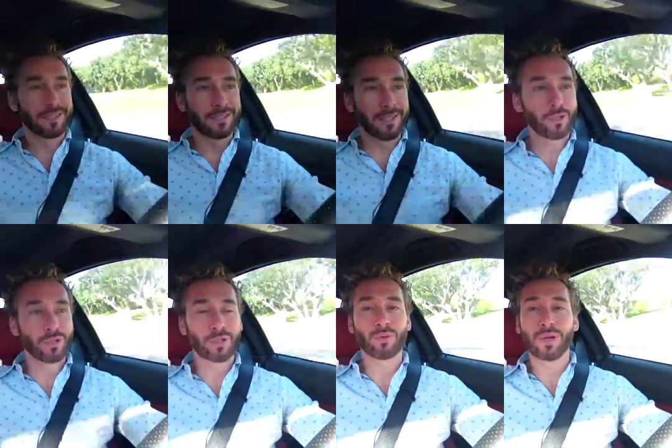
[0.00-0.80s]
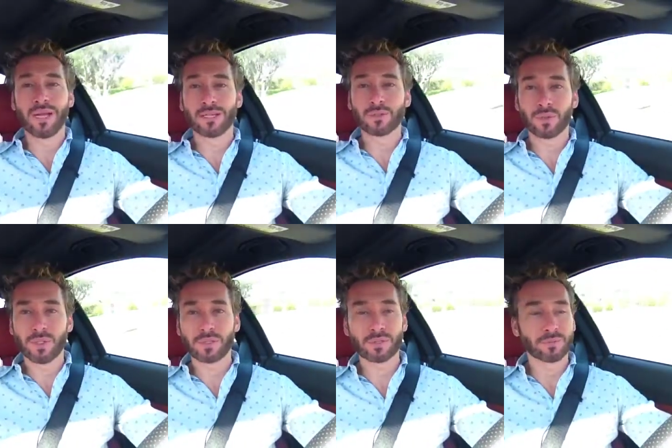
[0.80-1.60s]
Continue to create in
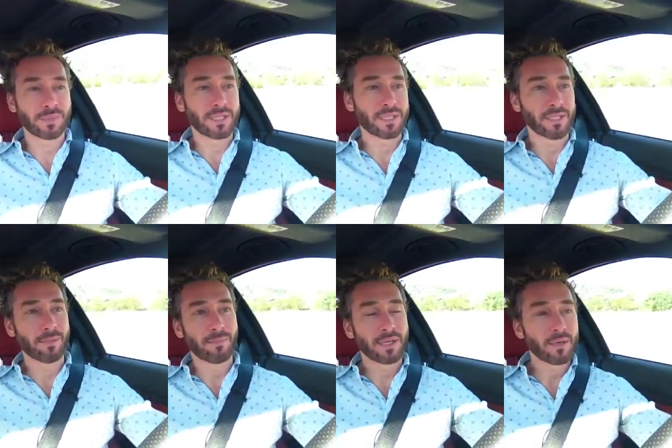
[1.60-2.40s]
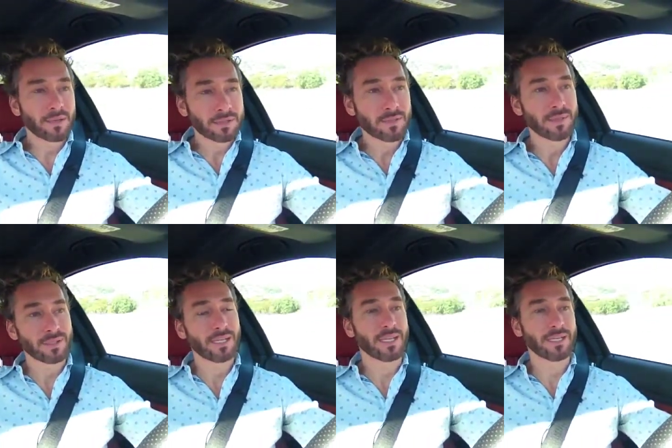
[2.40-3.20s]
traditional media, but
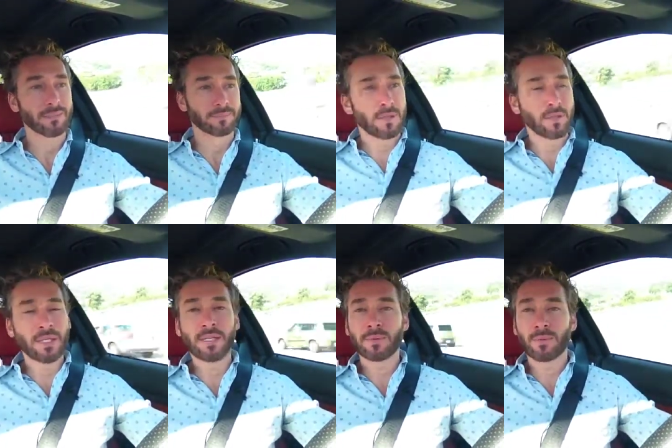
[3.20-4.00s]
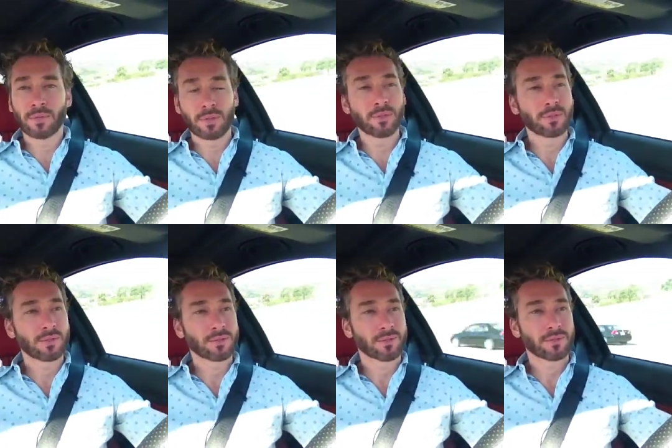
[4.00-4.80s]
ultimately you need to
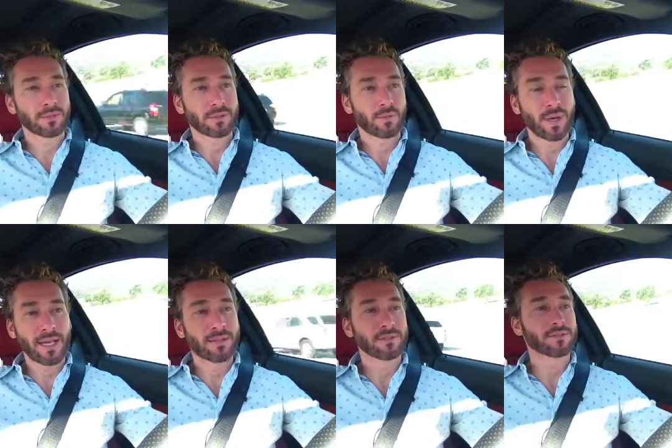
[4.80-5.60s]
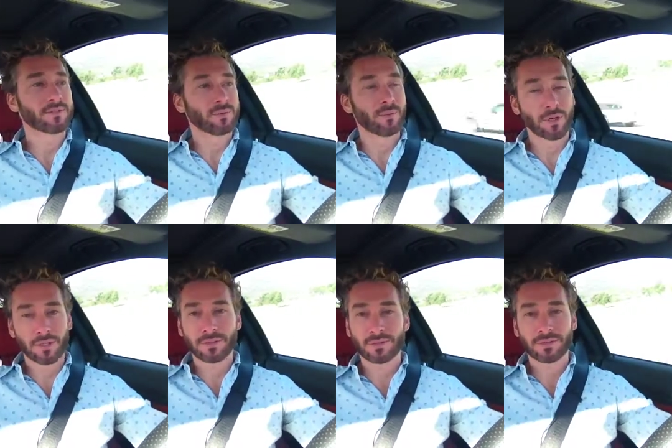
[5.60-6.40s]
produce creative
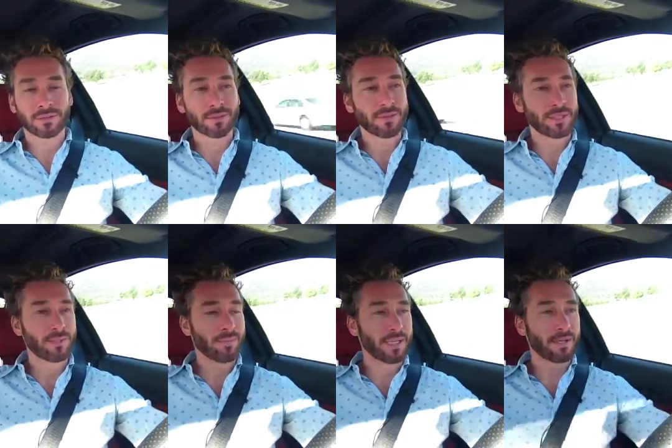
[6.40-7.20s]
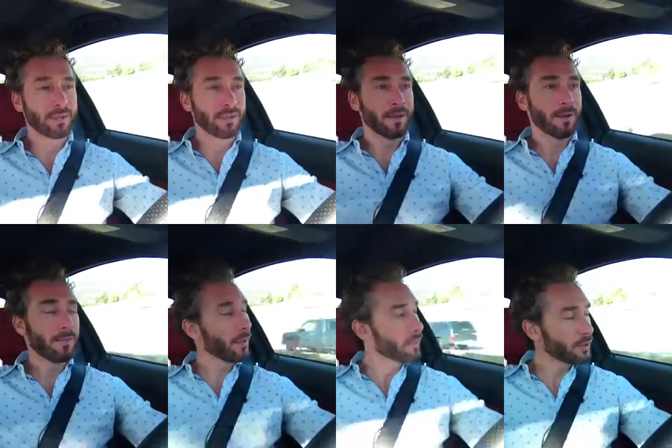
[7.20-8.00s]
works. You need to be
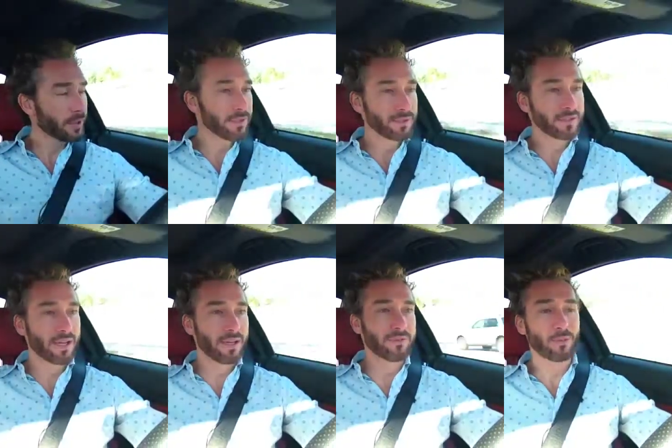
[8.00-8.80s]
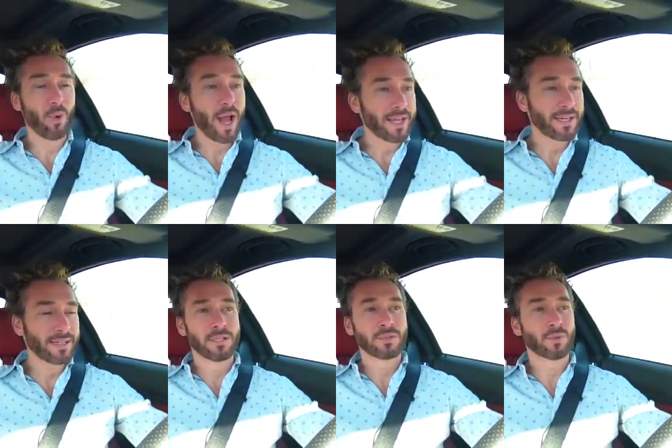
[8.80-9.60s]
publishing yourself,
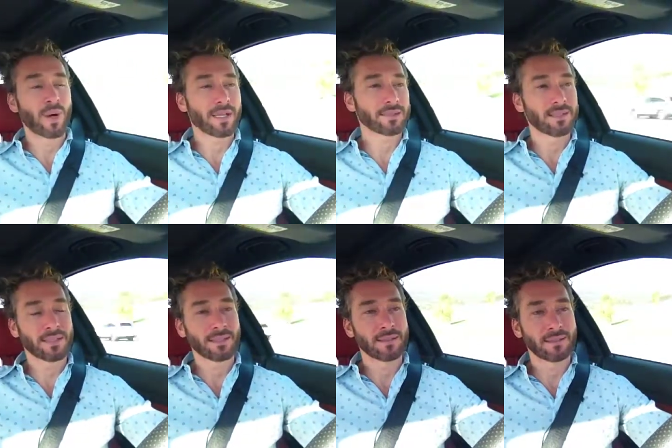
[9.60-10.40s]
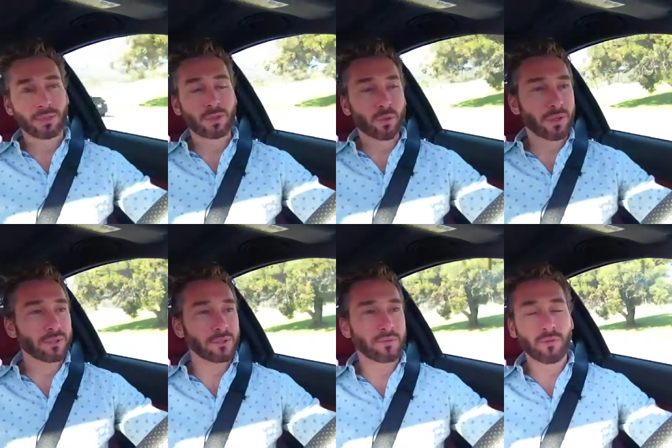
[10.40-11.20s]
writing, directing,
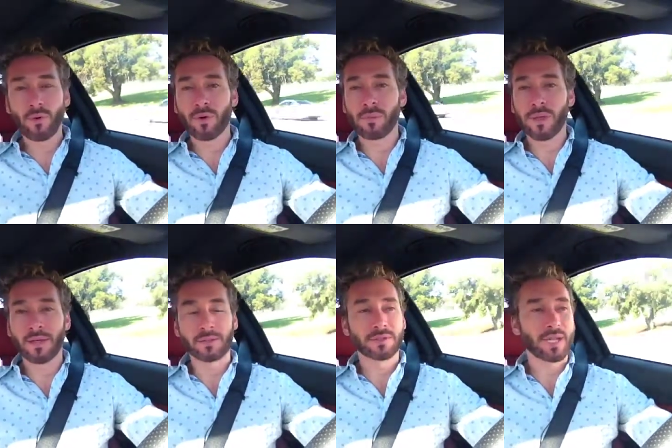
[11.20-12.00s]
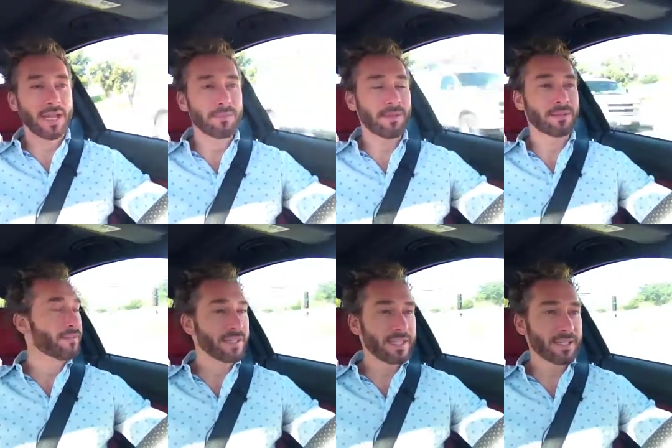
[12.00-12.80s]
short-form
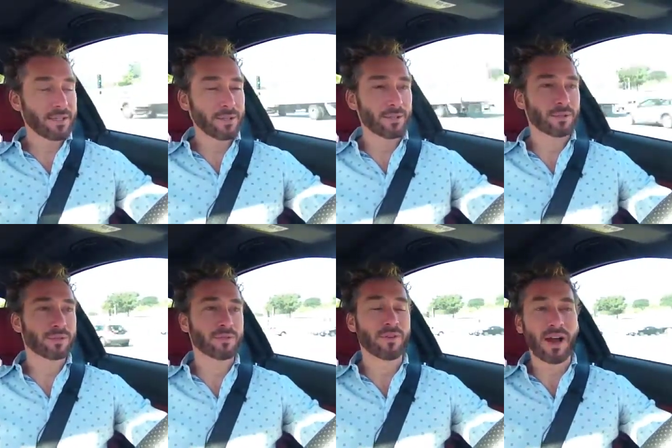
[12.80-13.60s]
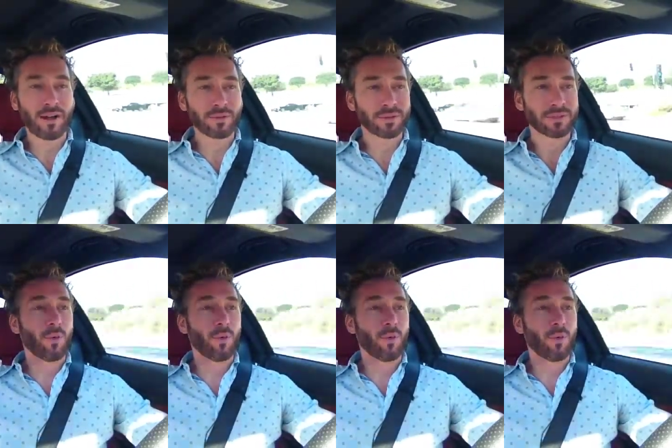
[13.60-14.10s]
entertainment, videos, viral,